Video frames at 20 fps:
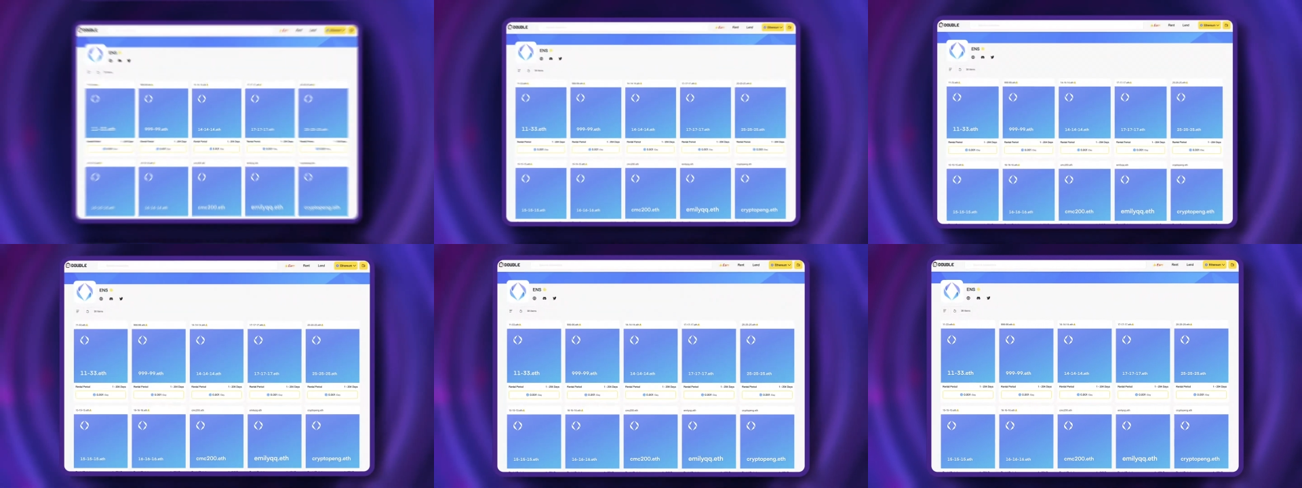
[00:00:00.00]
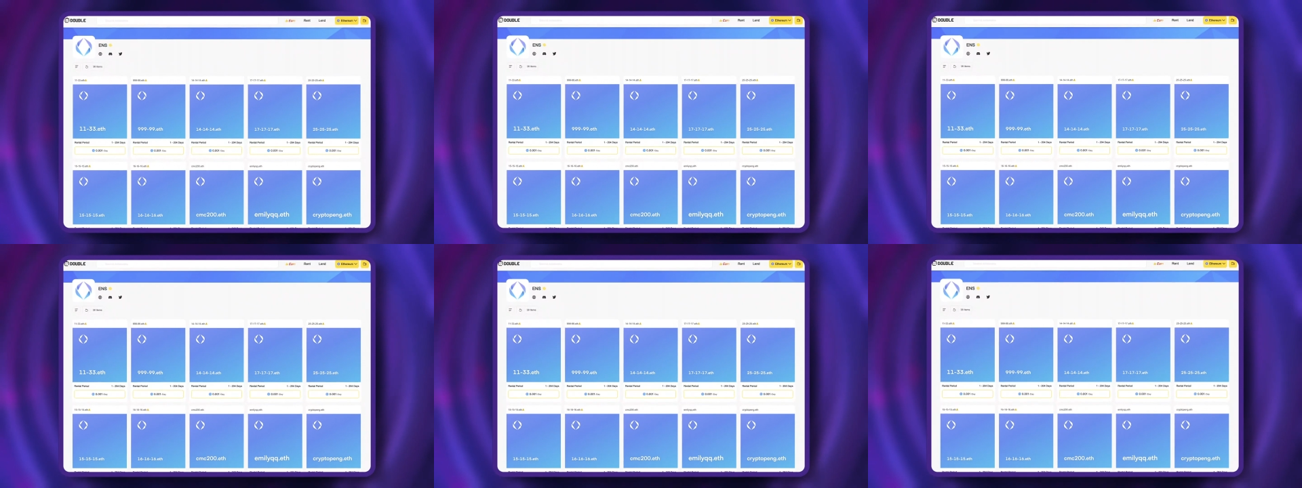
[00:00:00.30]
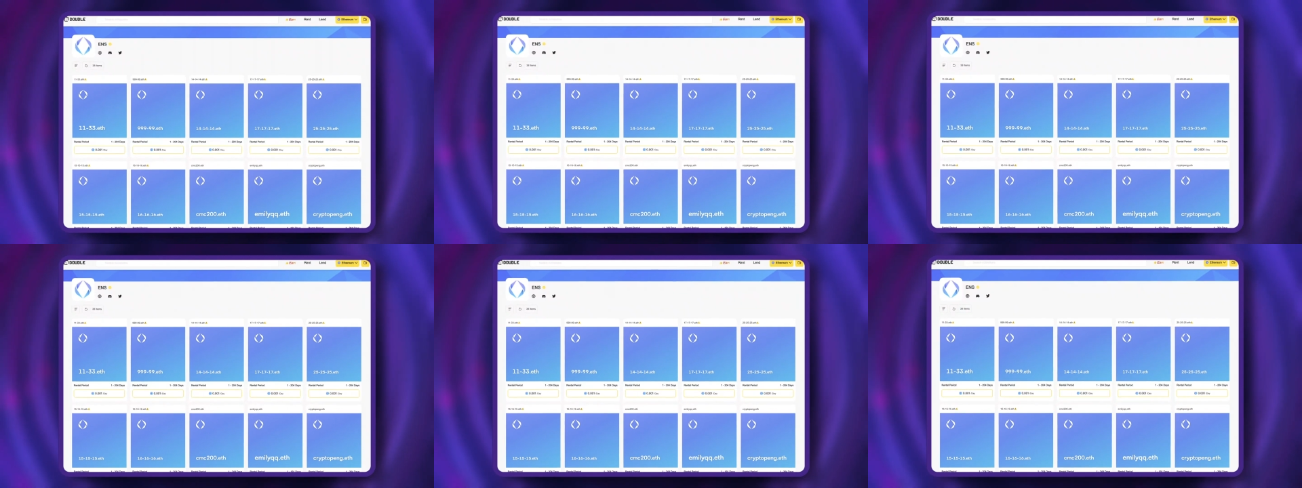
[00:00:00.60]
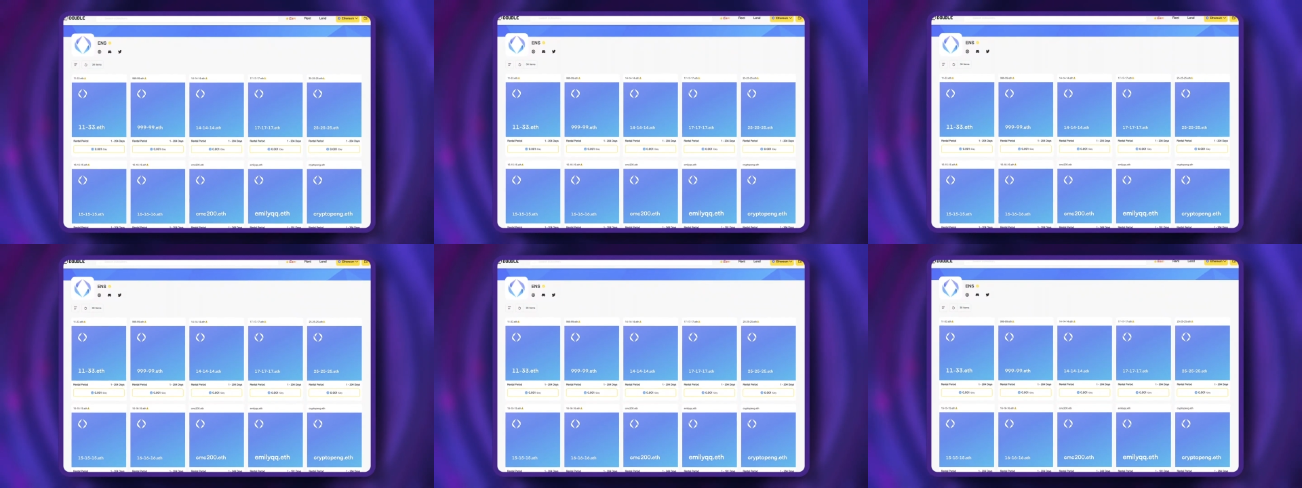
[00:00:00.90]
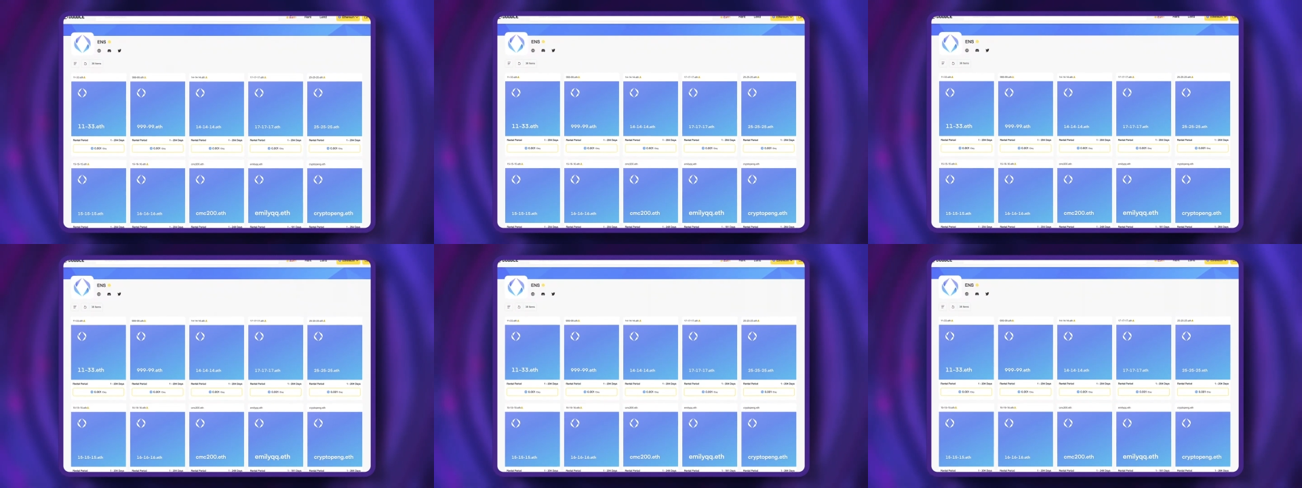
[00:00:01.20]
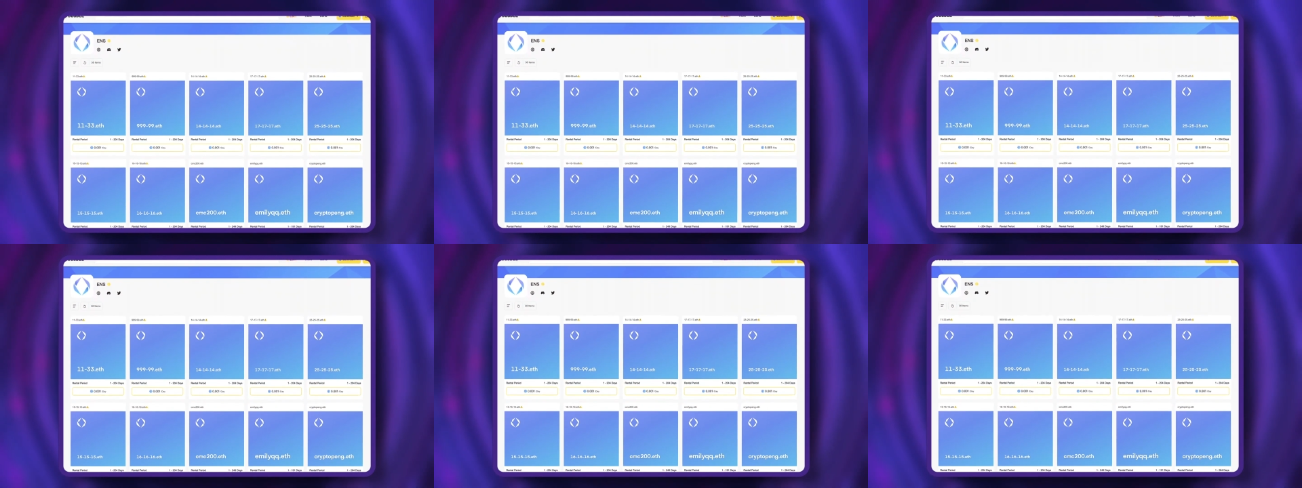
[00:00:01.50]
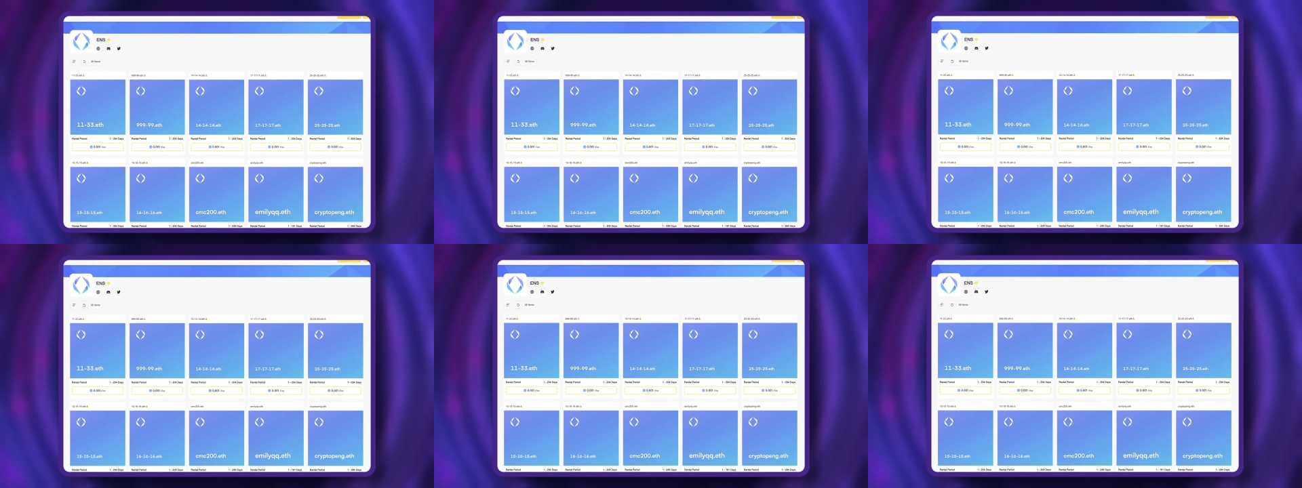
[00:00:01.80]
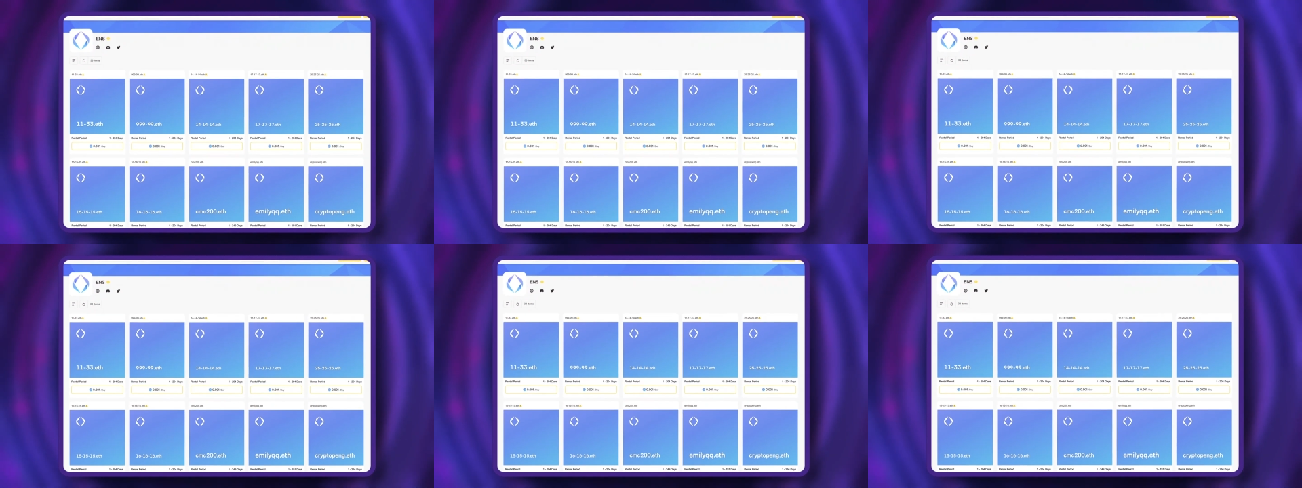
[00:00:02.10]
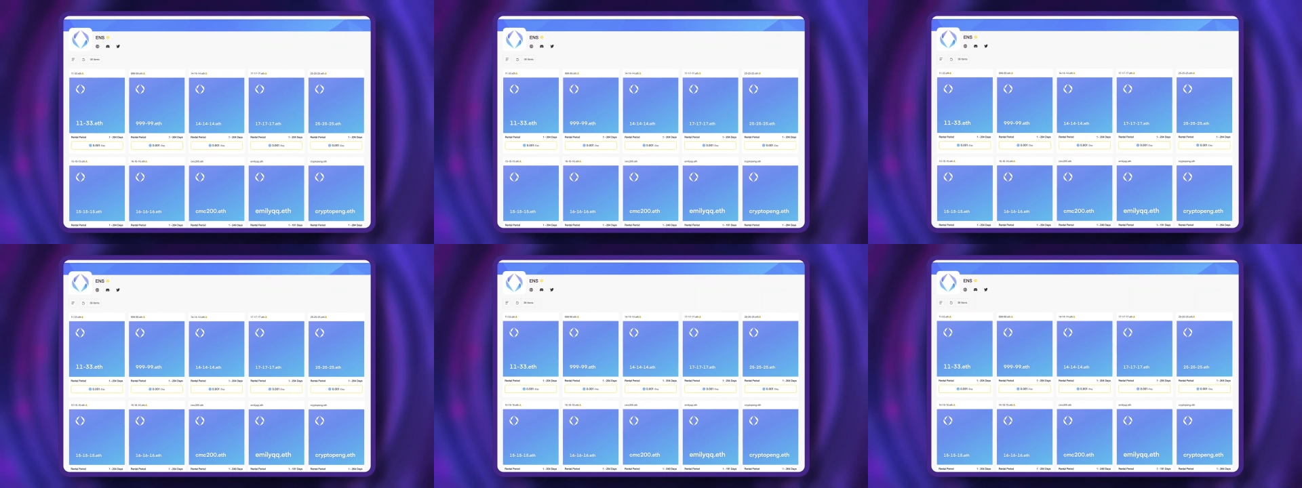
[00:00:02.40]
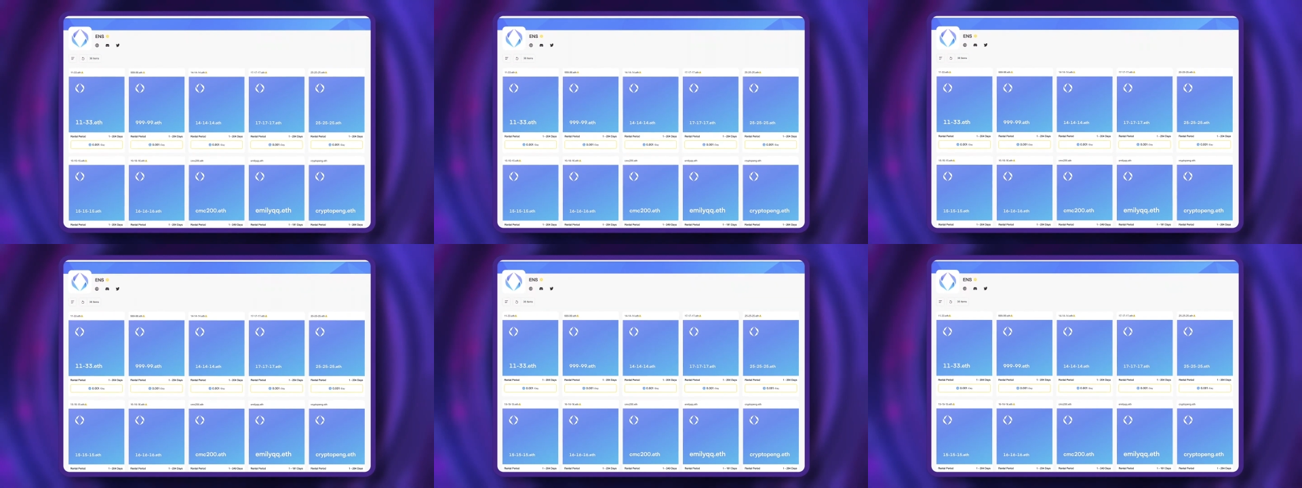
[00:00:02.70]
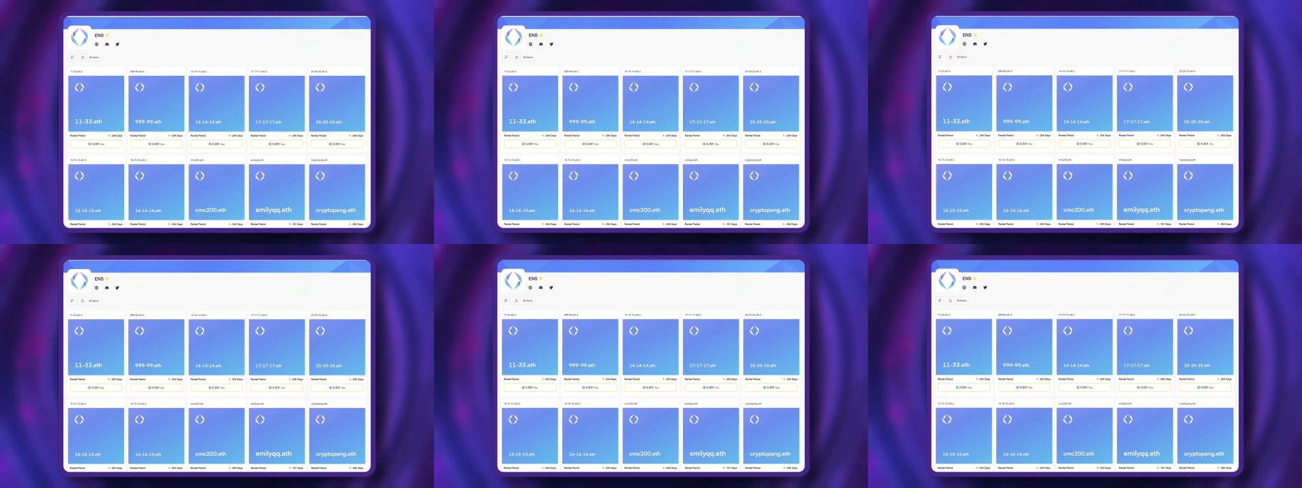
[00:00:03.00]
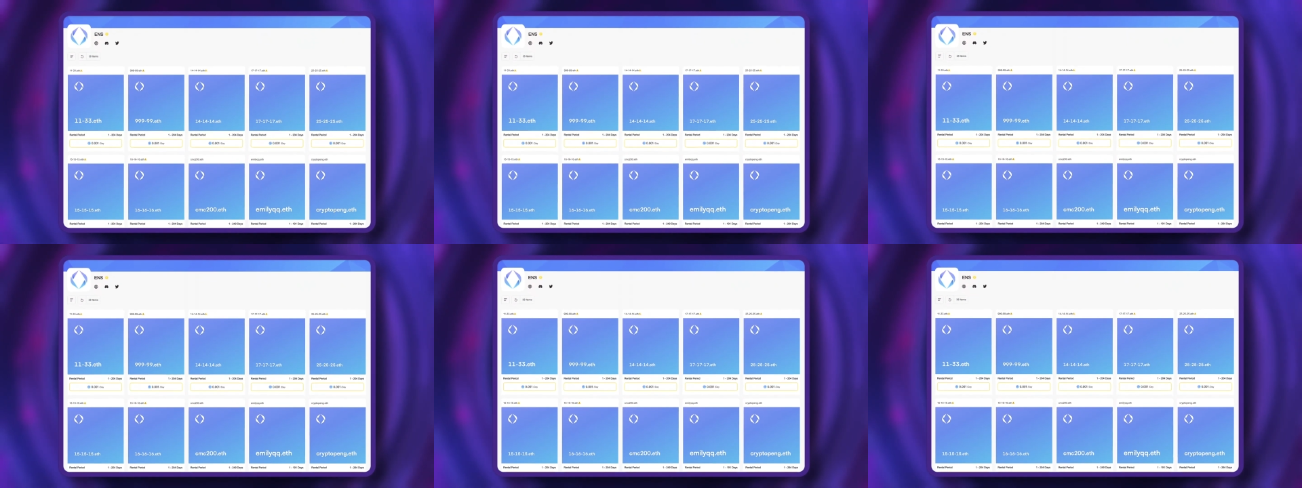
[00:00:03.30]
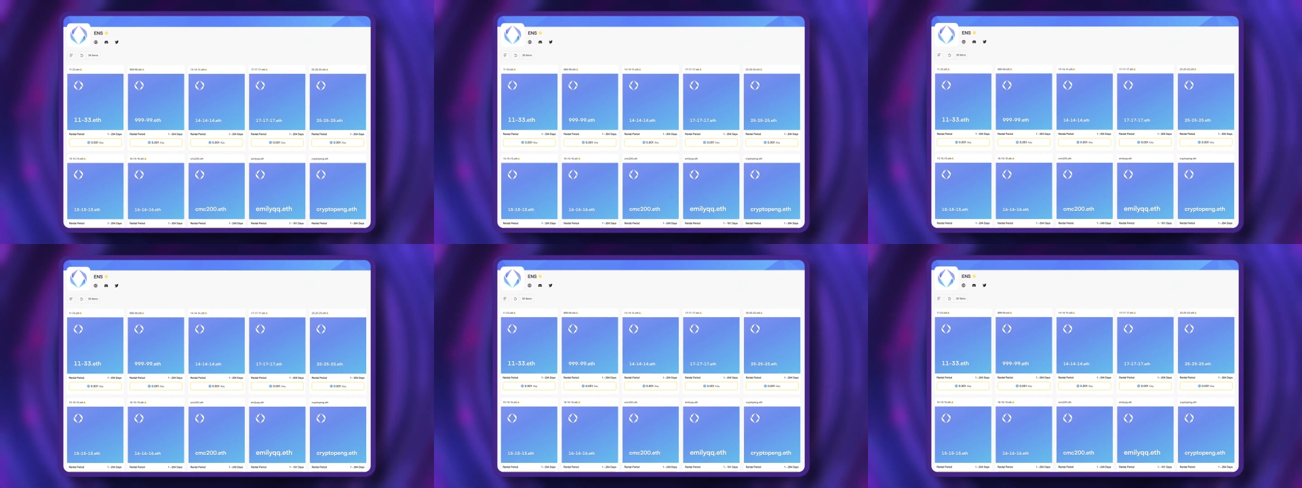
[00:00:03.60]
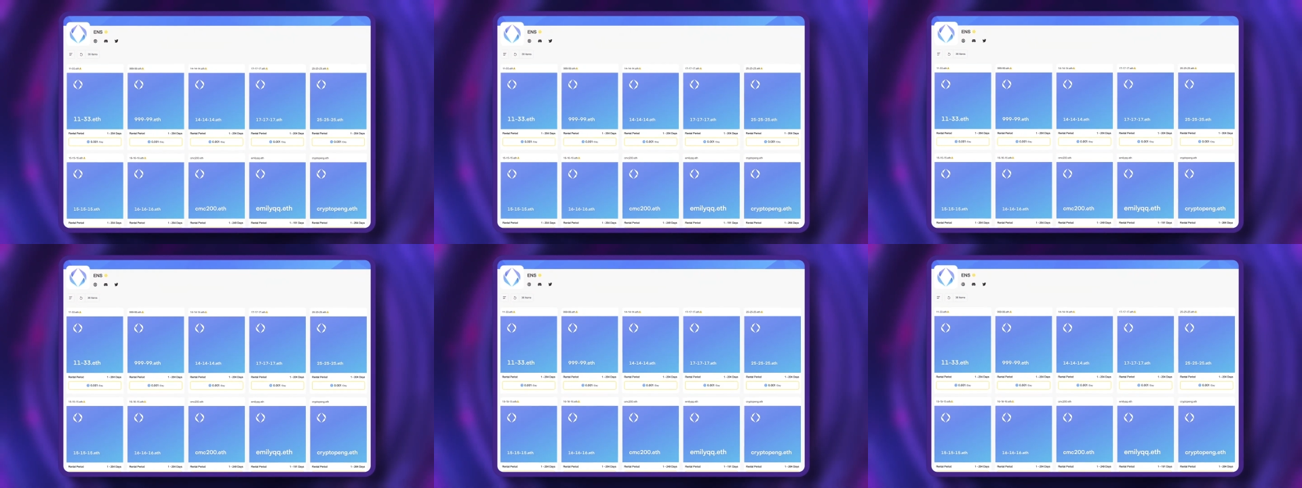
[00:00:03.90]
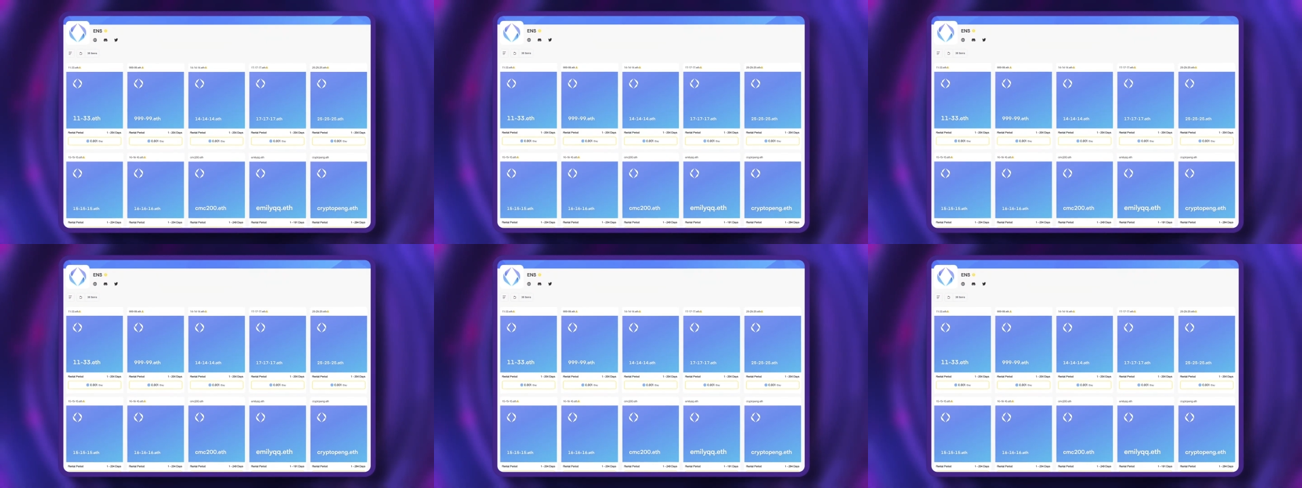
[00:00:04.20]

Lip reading: Nobody's mouth can be seen.